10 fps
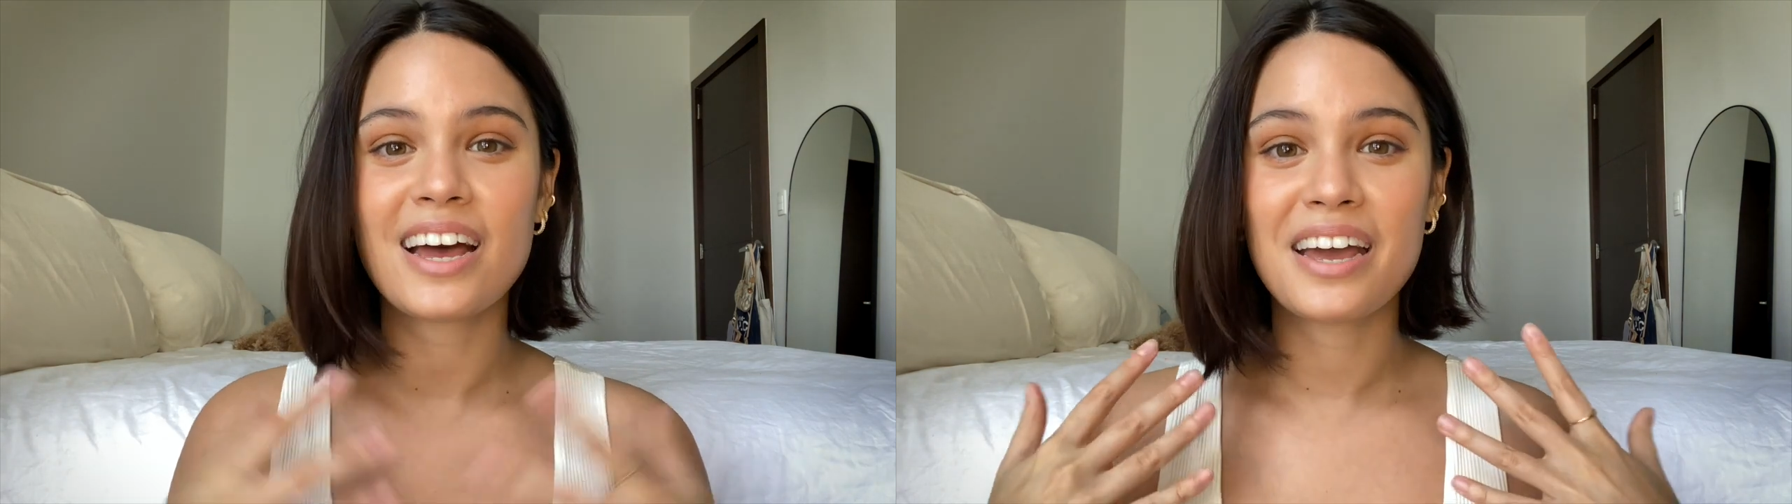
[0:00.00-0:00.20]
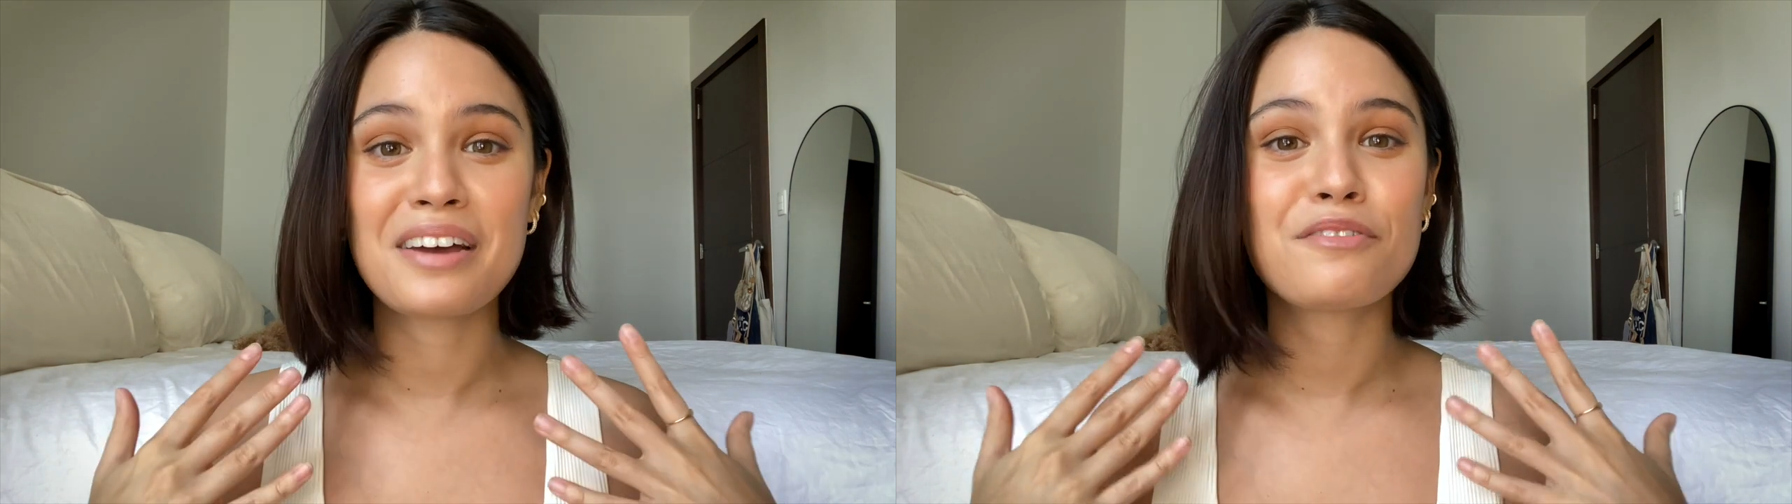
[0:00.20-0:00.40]

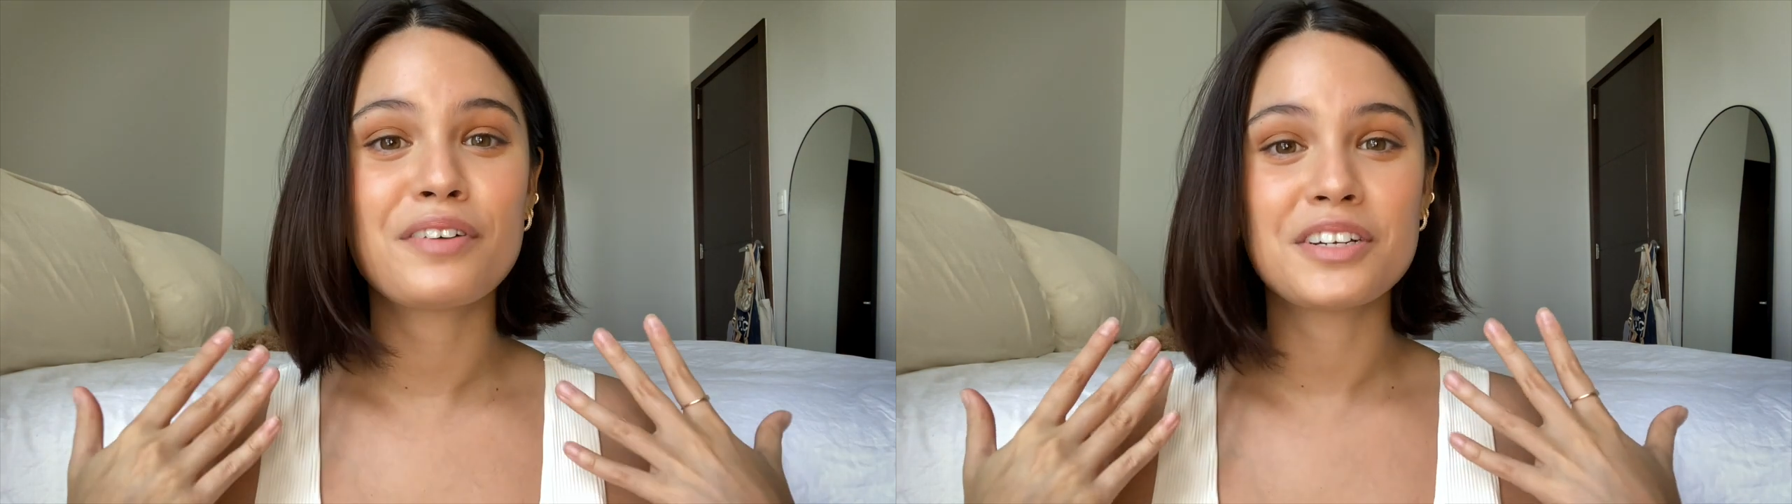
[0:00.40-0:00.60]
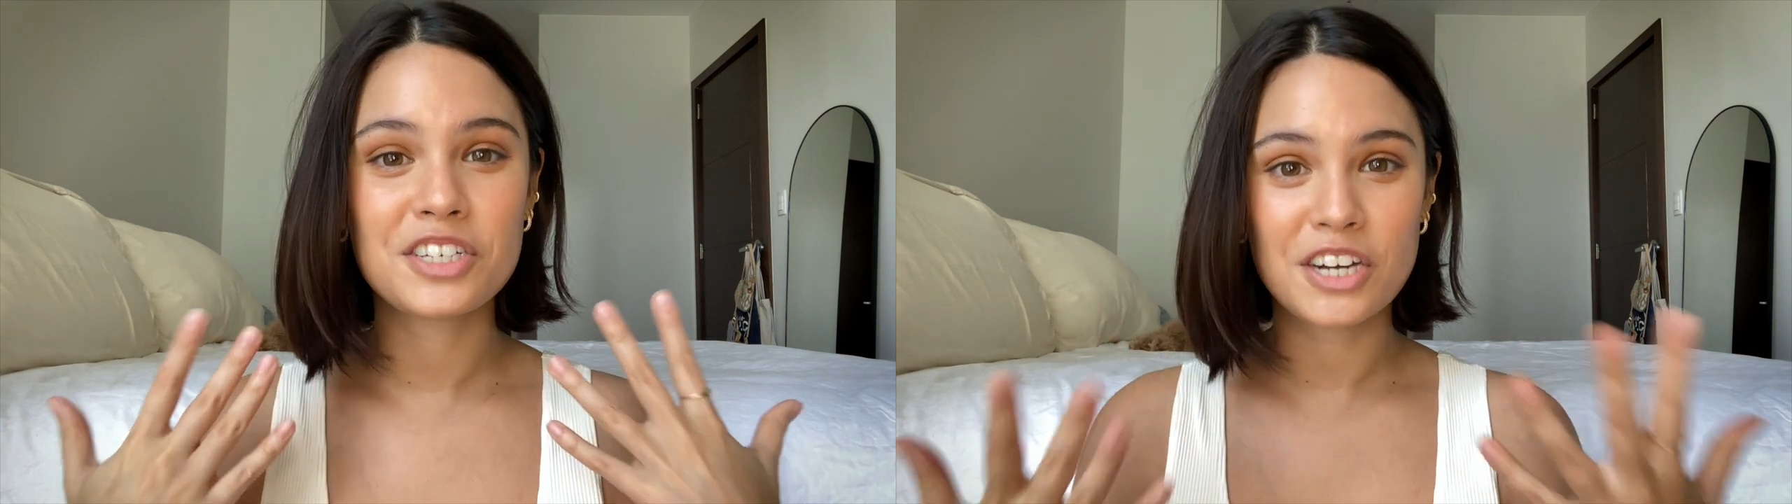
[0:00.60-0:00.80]
I had
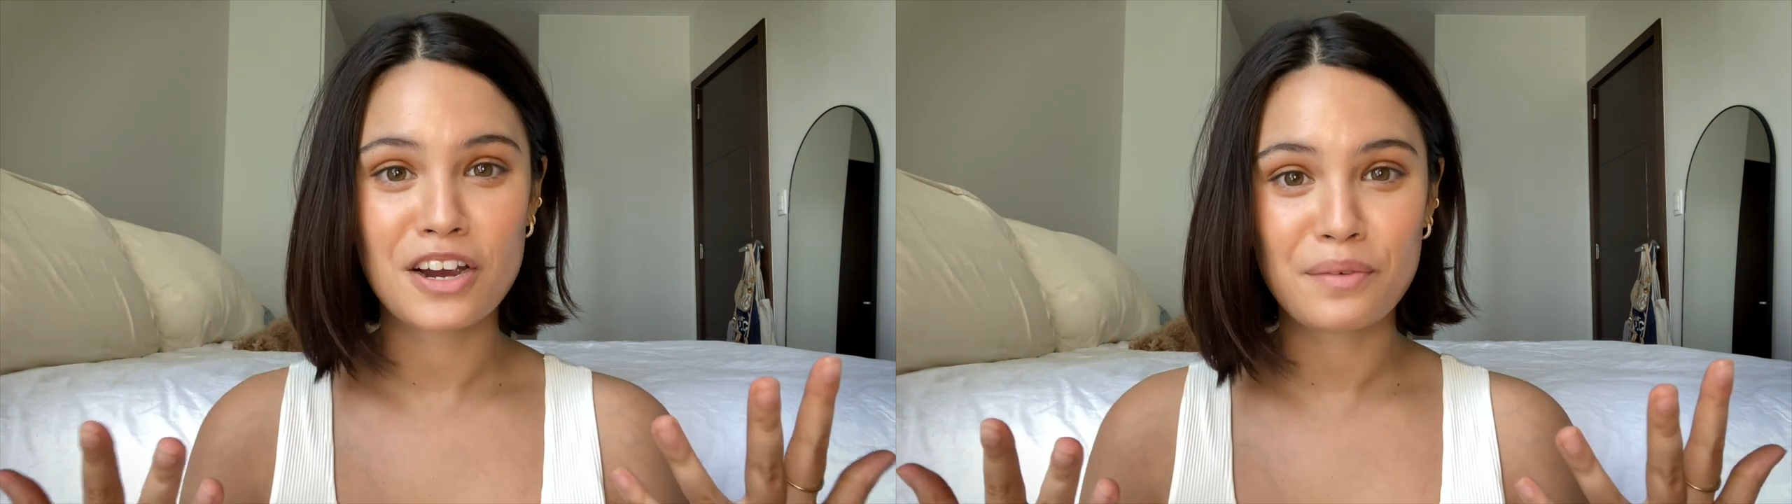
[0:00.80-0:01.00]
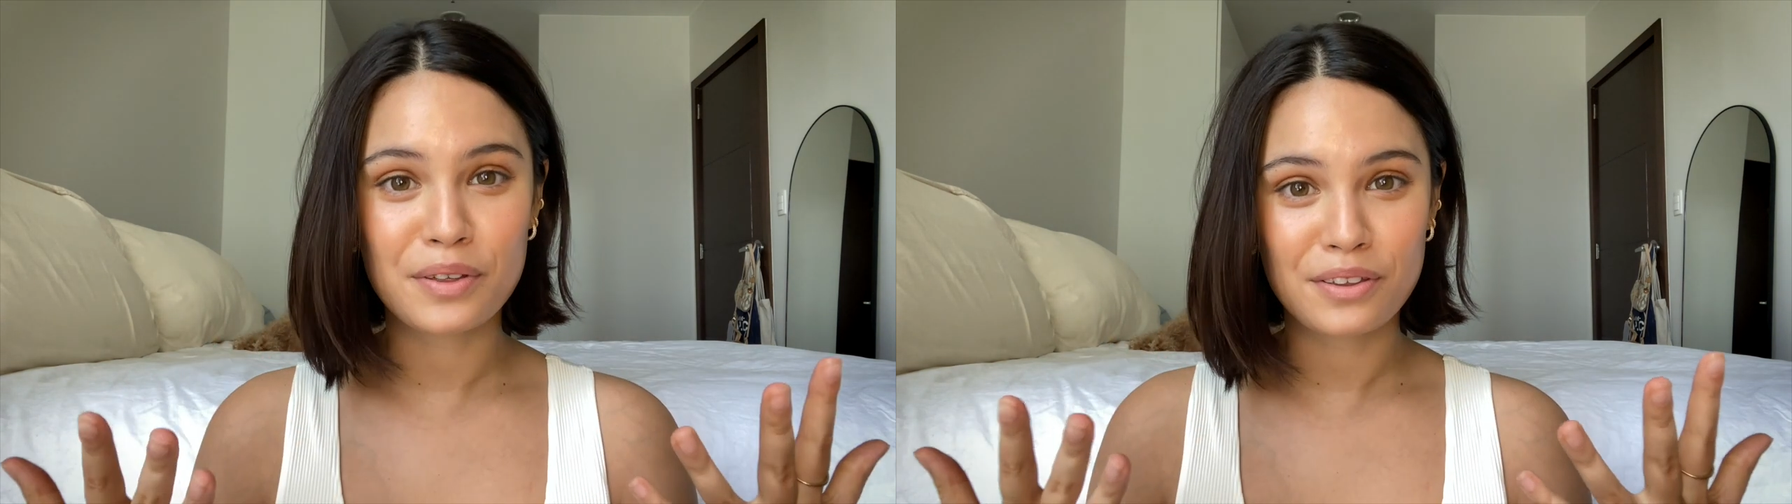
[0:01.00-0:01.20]
fun
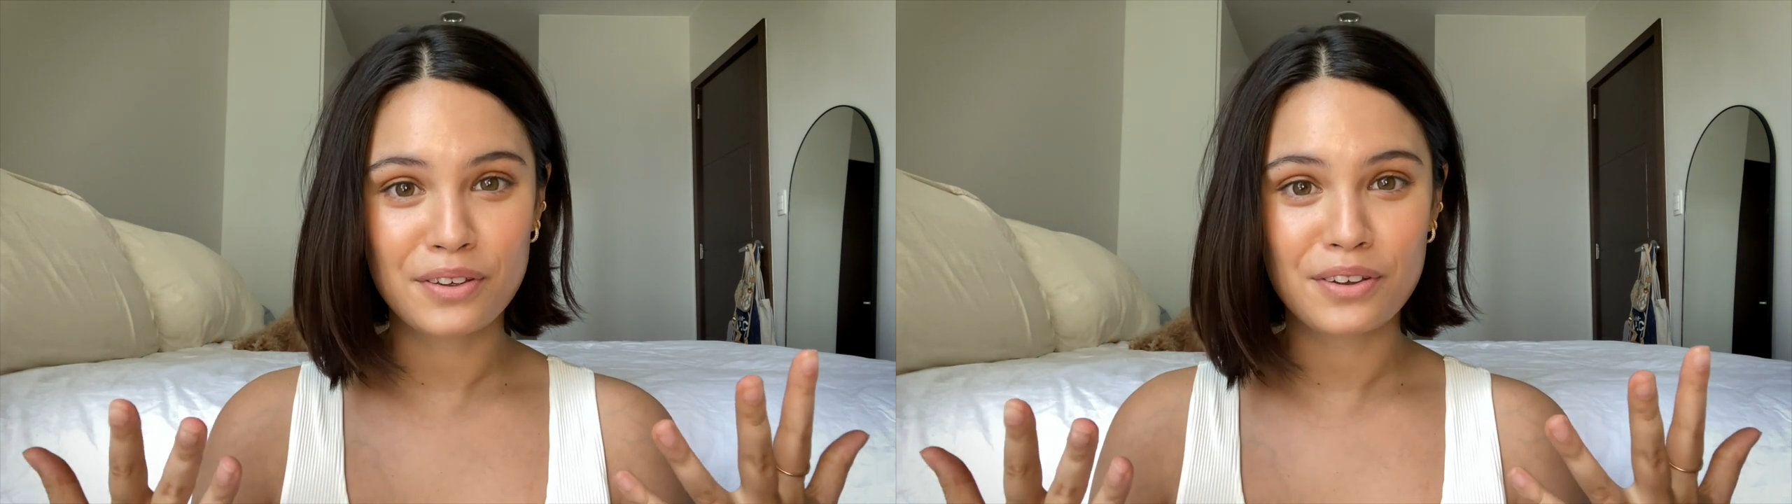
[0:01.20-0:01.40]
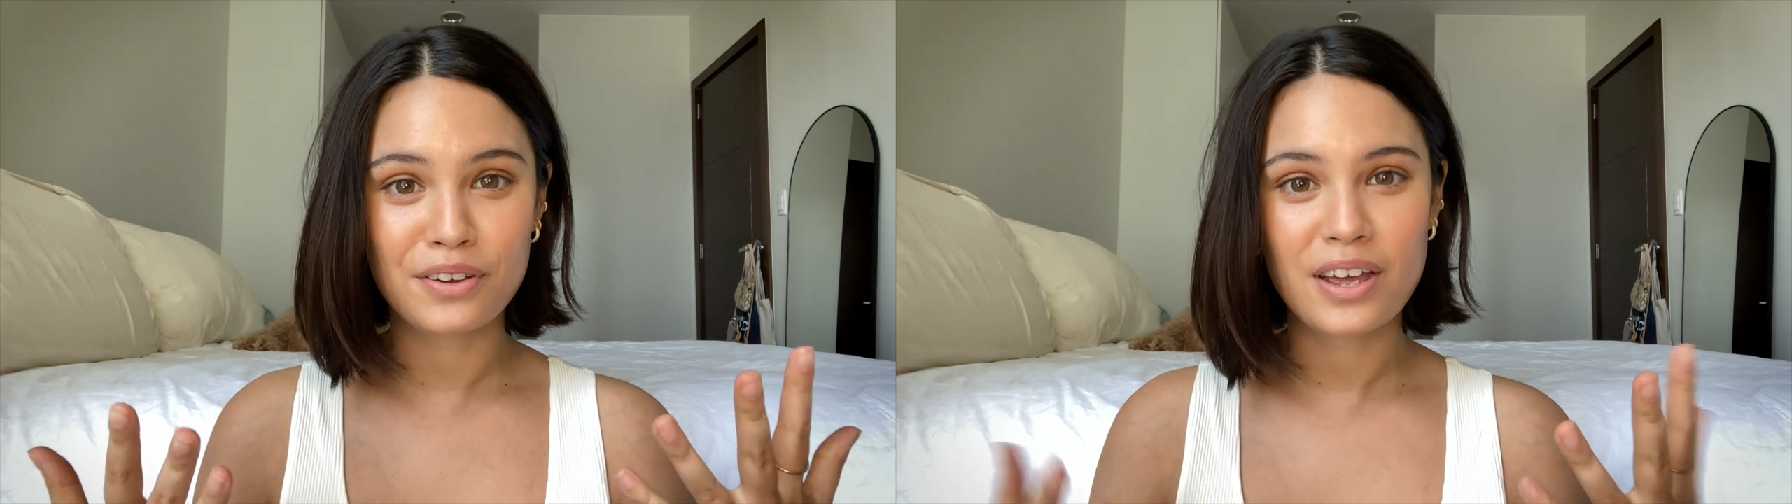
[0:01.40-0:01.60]
sharing with
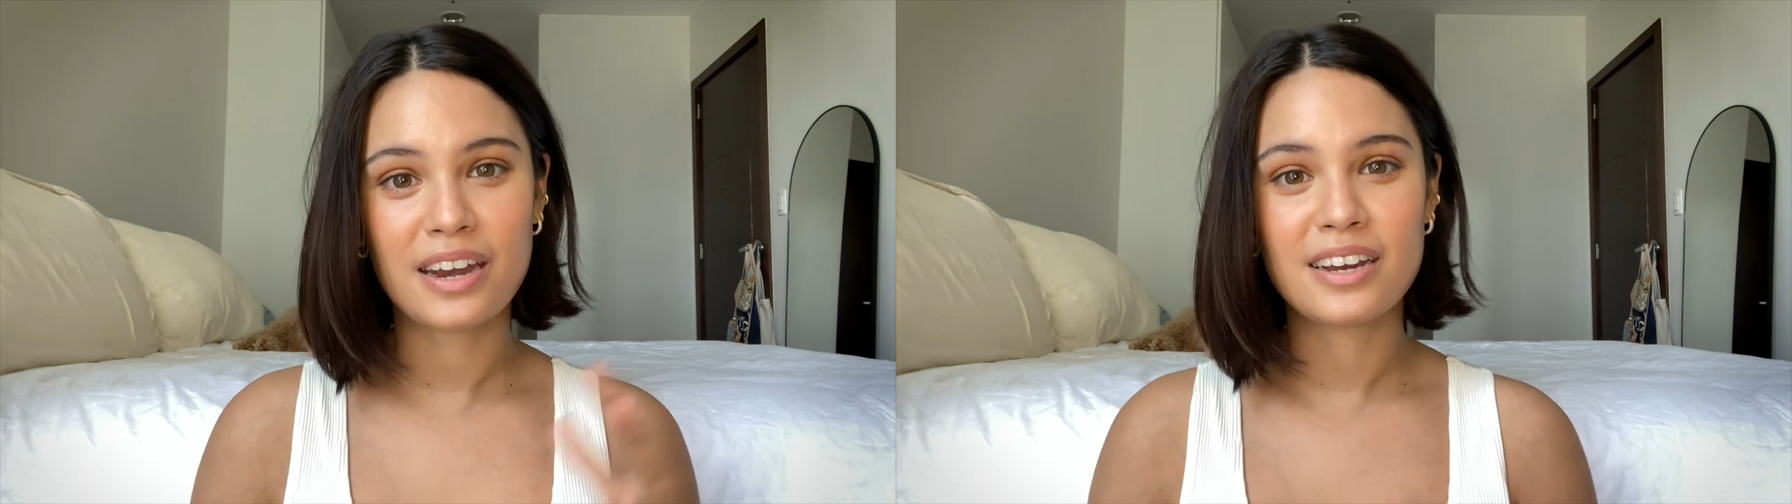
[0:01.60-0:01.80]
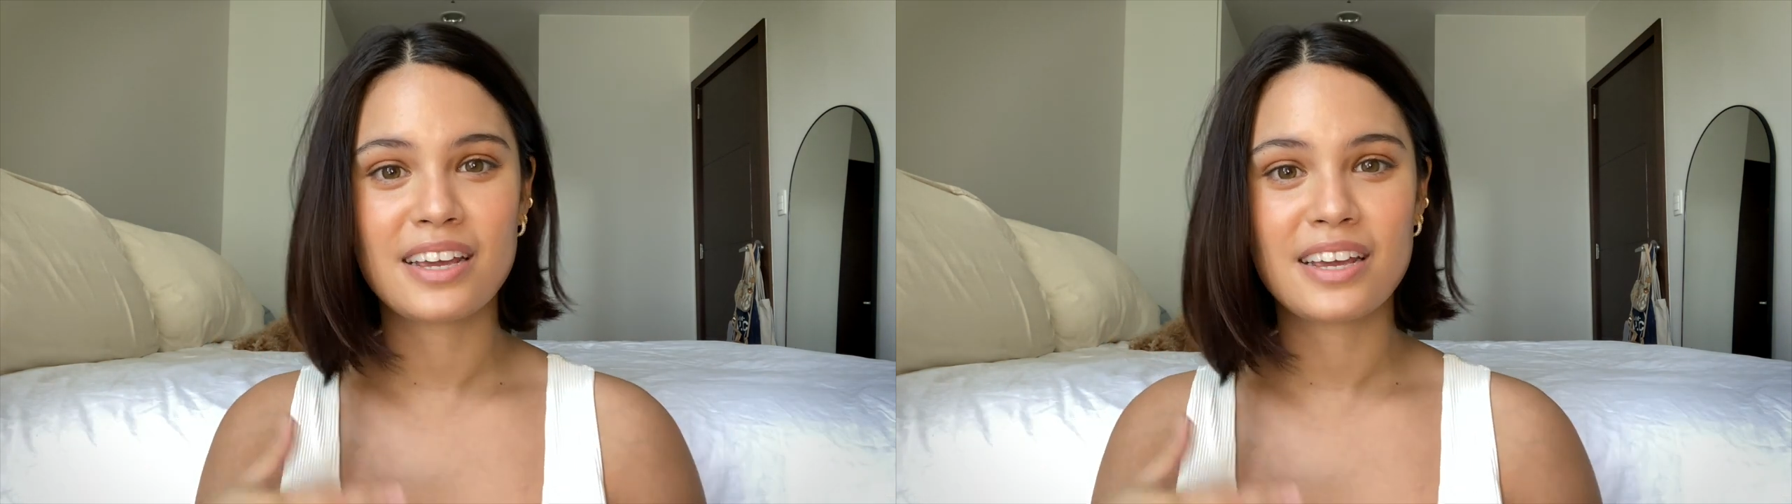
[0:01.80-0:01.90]
you and